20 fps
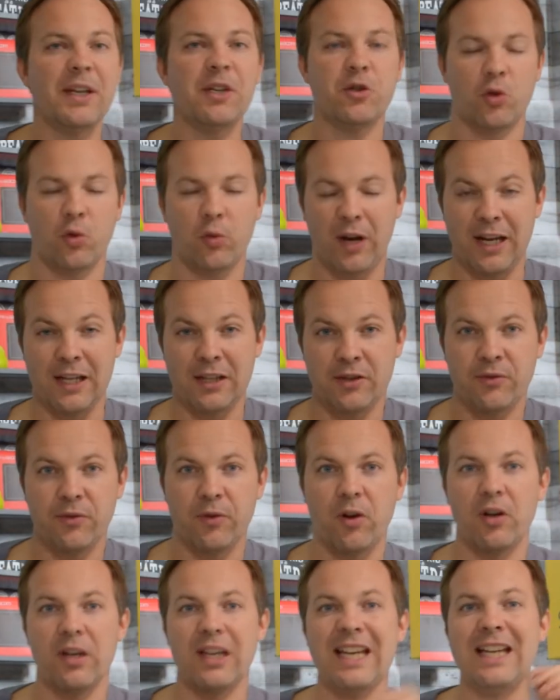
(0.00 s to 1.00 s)

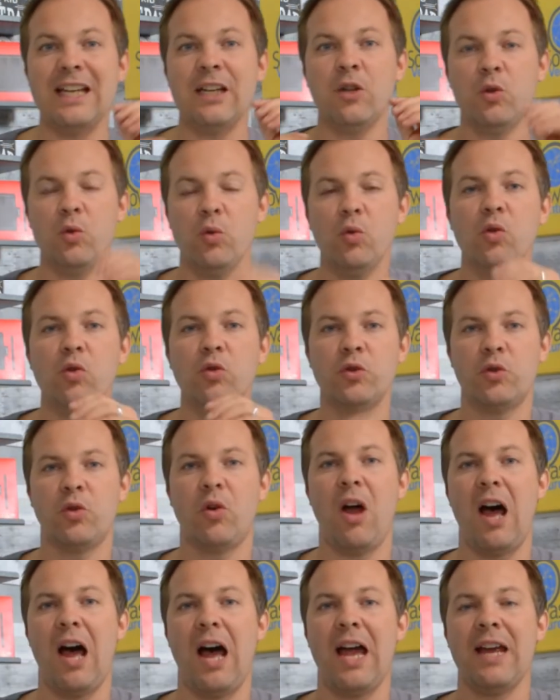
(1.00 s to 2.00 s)
transferred. In Google
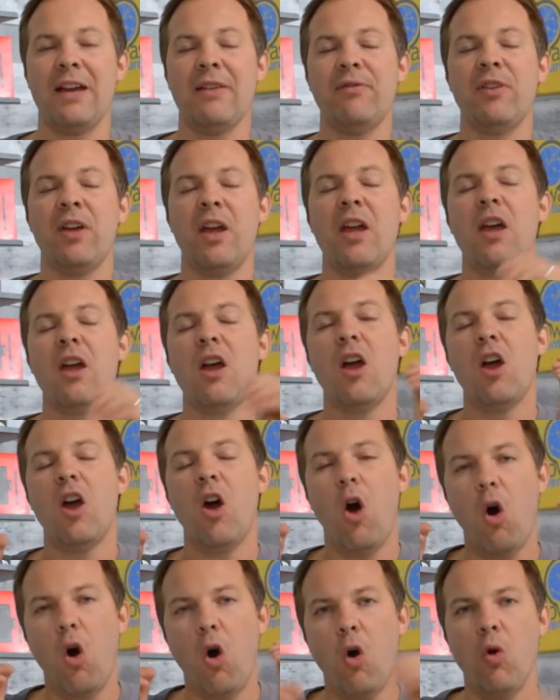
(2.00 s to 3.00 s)
Drive,
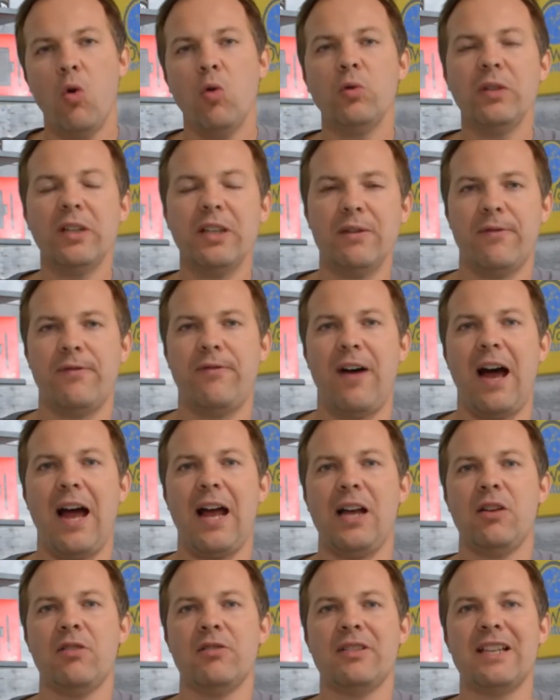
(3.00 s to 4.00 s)
only
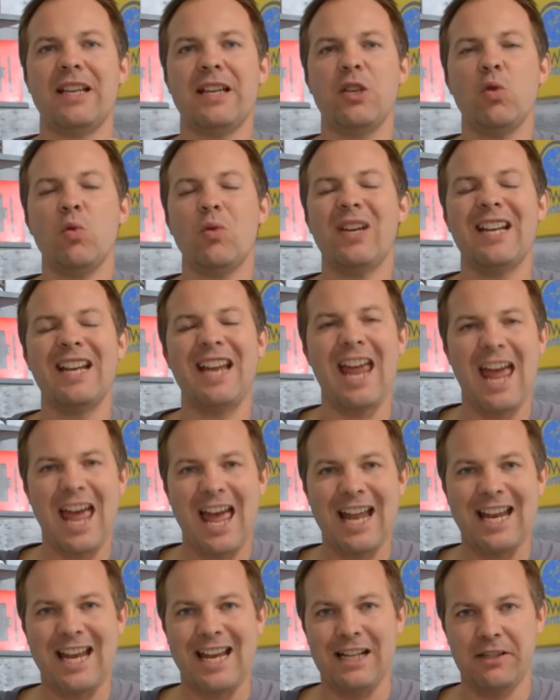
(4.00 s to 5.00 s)
files that you can
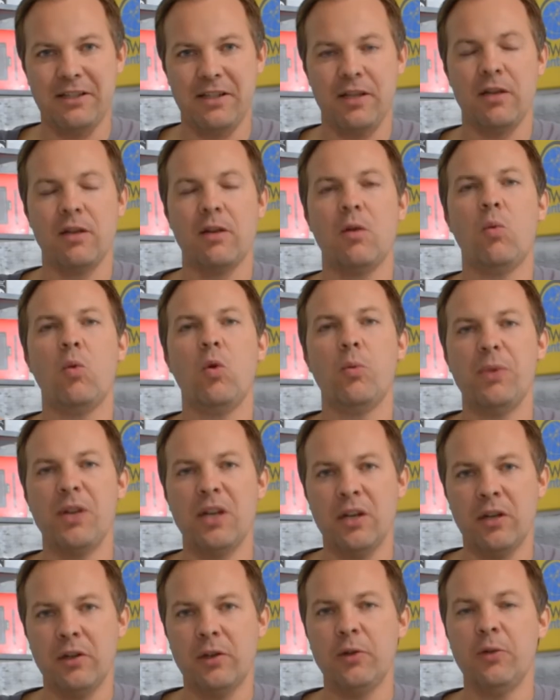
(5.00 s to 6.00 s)
edit will be
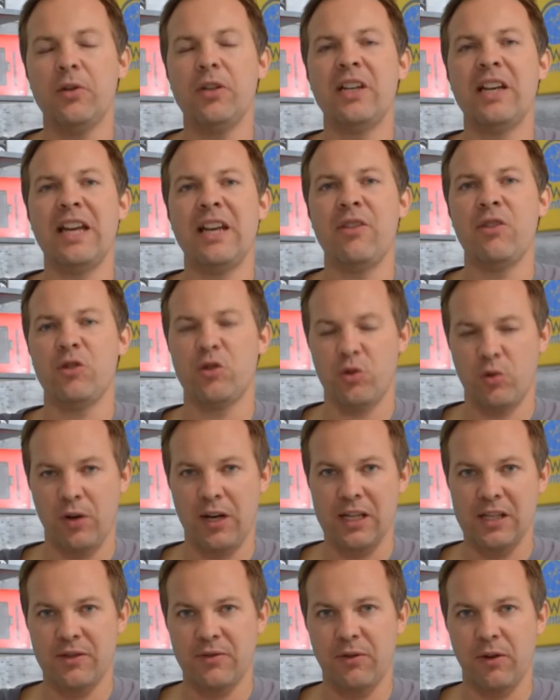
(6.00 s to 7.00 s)
included in the
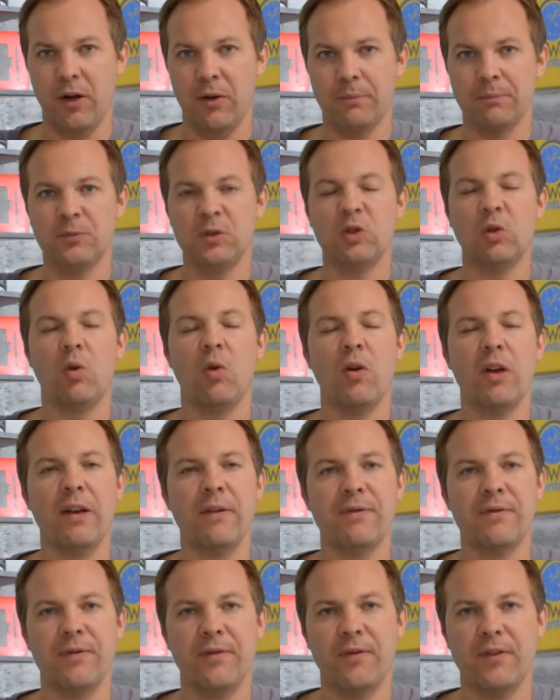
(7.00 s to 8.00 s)
transfer. So
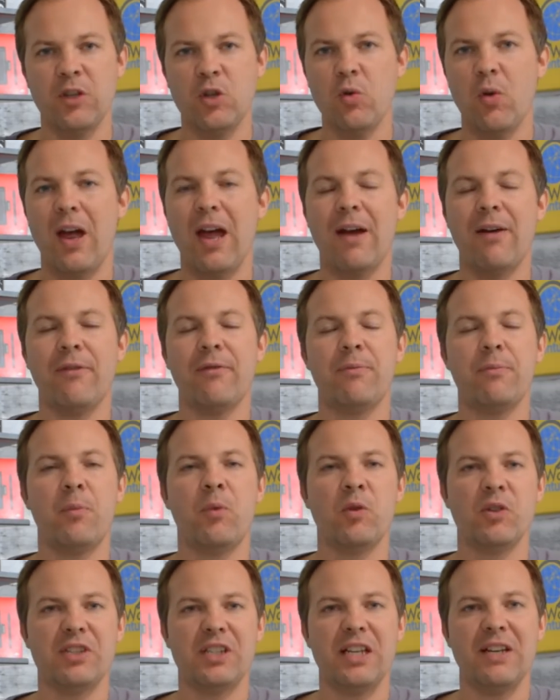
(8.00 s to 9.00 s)
if you have
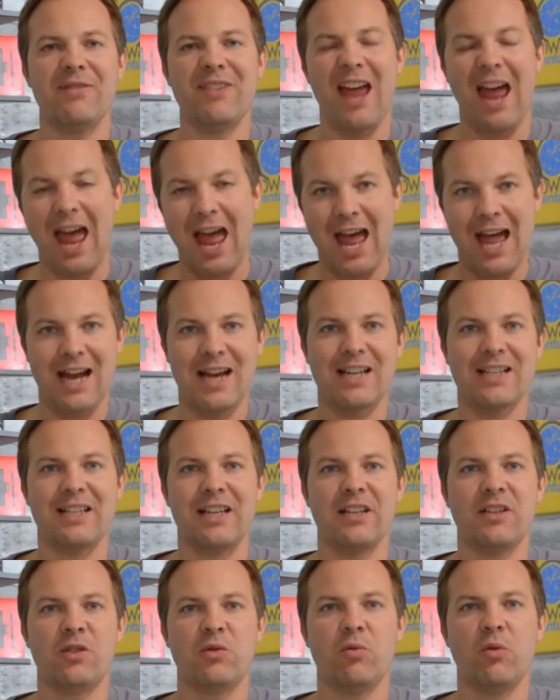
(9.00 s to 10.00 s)
received
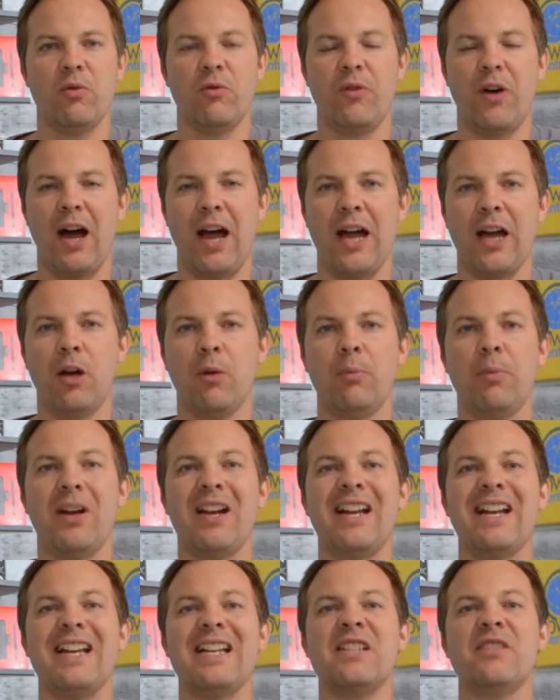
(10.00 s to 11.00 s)
access to a file, but
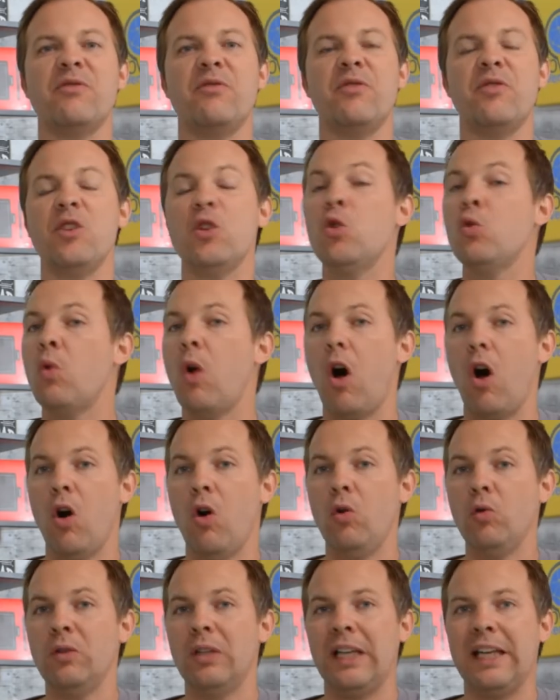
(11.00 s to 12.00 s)
it is view
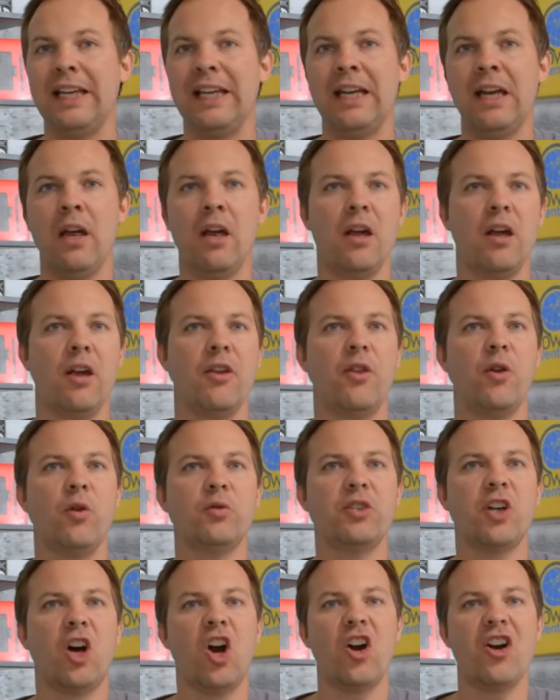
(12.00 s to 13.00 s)
only,
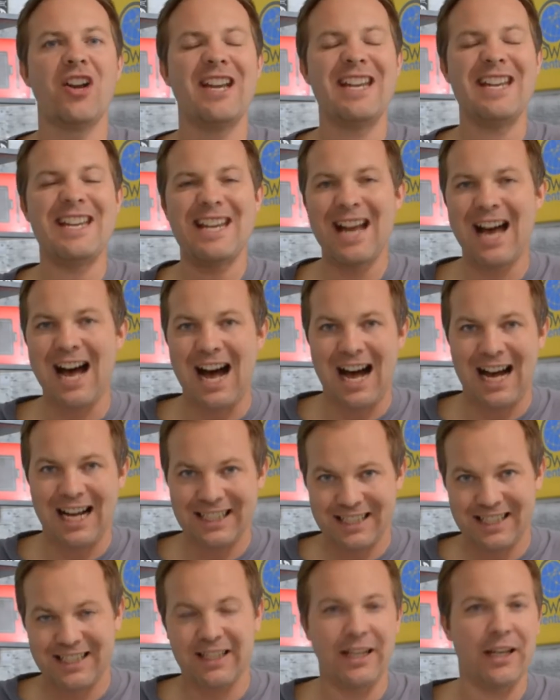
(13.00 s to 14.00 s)
those are
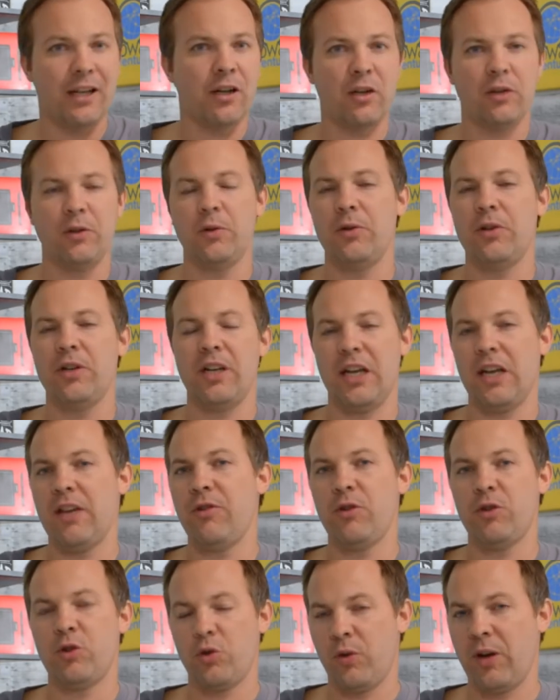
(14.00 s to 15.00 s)
not included in
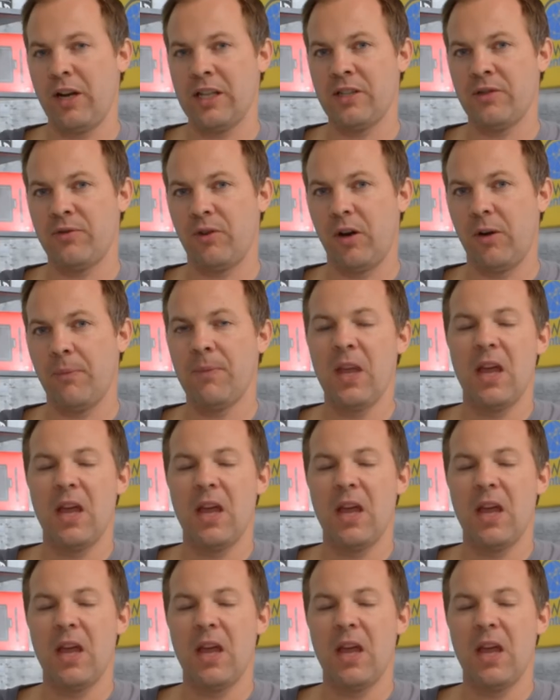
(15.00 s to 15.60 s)
the transfer.